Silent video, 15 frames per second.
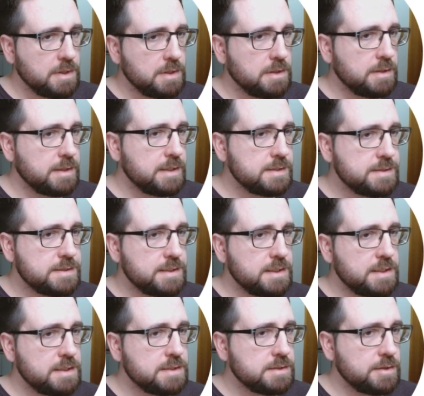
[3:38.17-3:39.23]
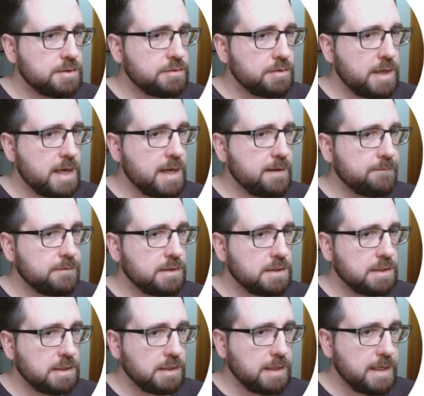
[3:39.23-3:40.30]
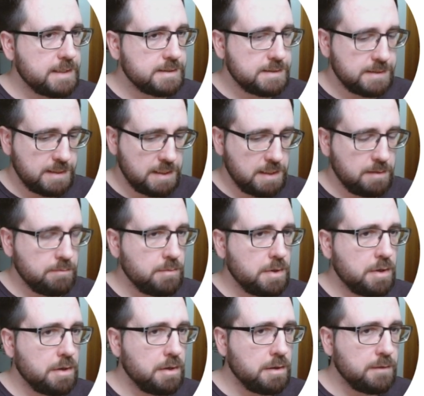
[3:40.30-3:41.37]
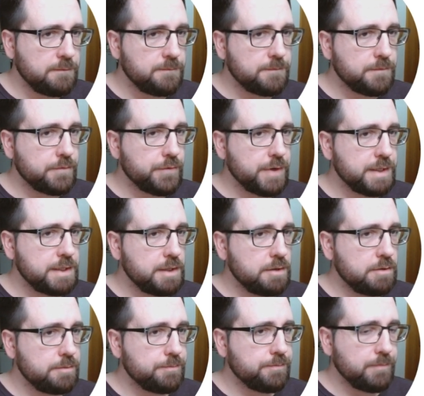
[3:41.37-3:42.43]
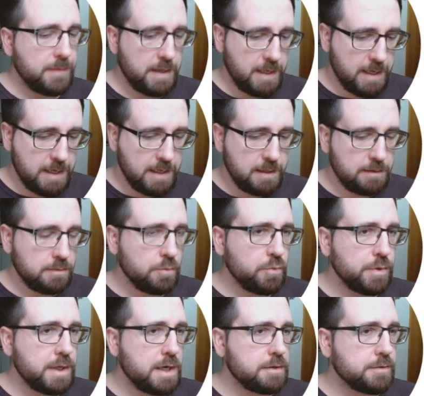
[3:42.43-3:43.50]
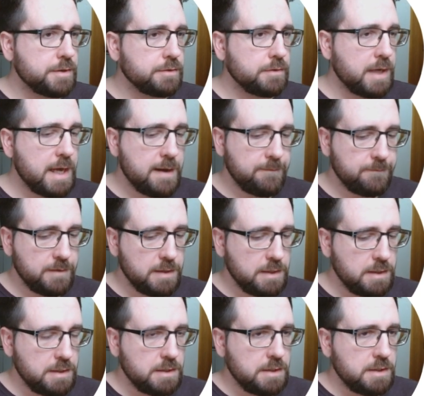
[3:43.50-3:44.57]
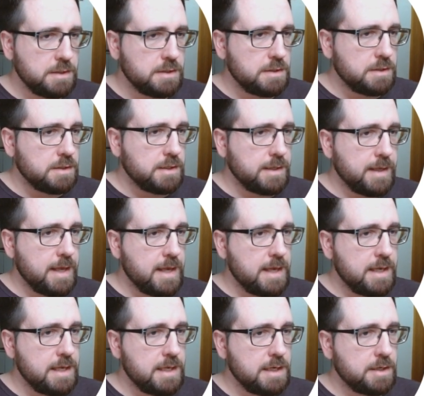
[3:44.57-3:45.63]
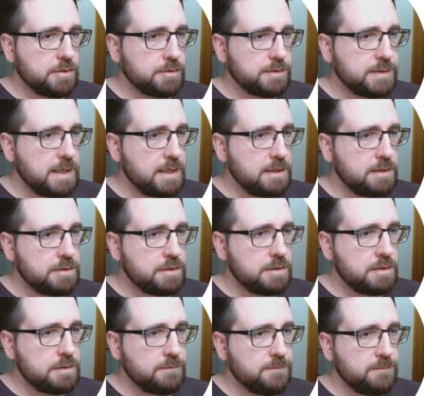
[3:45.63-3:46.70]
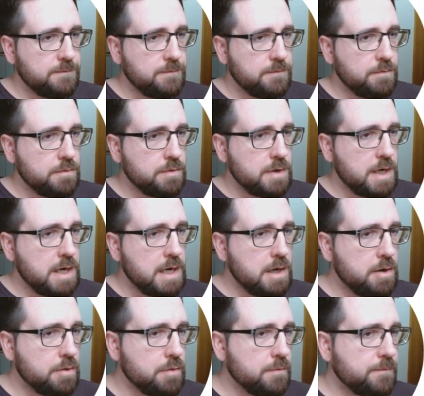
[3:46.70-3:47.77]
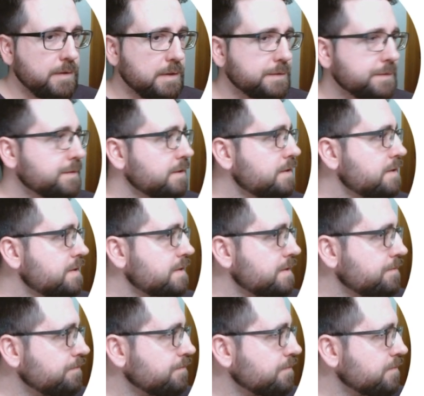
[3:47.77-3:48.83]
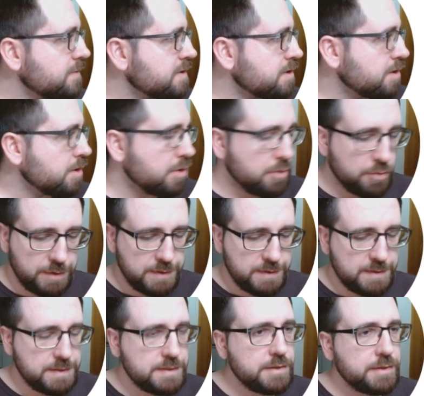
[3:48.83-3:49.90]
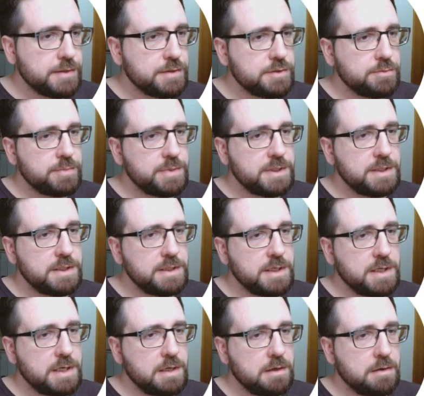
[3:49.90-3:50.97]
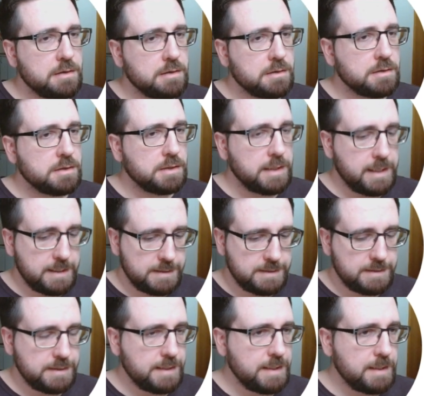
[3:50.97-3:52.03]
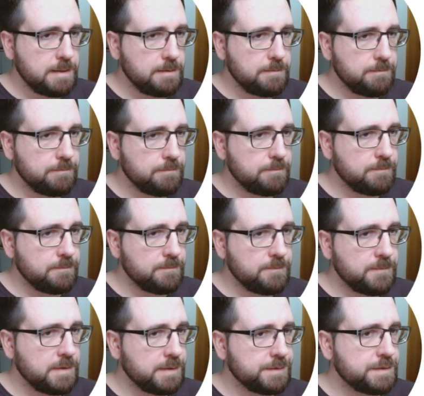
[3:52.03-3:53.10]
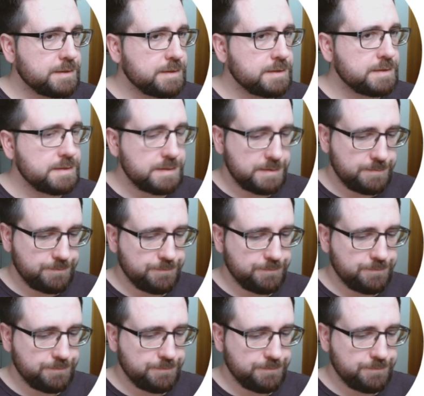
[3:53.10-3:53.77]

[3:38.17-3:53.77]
this is going to have the class name of radio, and we are going to have a container for our filters. So this is going to be our class name filters,